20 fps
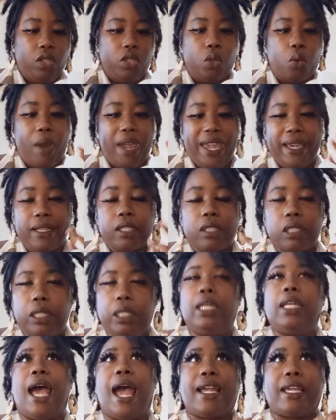the way it
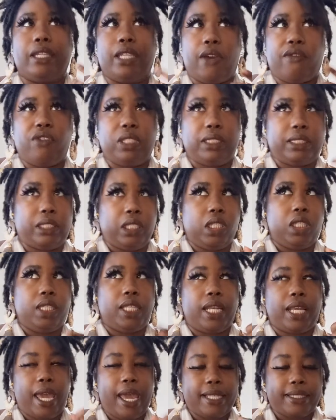clean i can definitely see
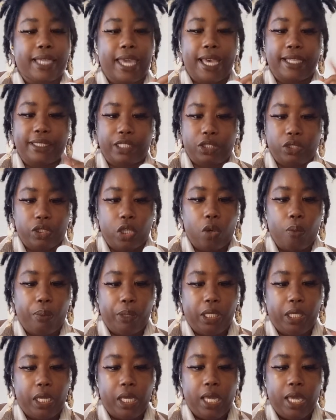that it has castile soap
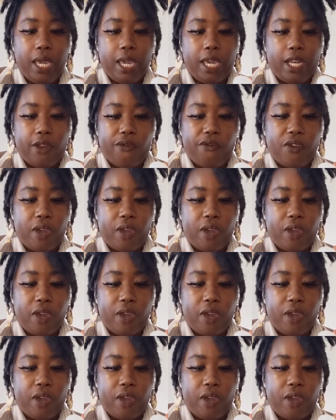in it and,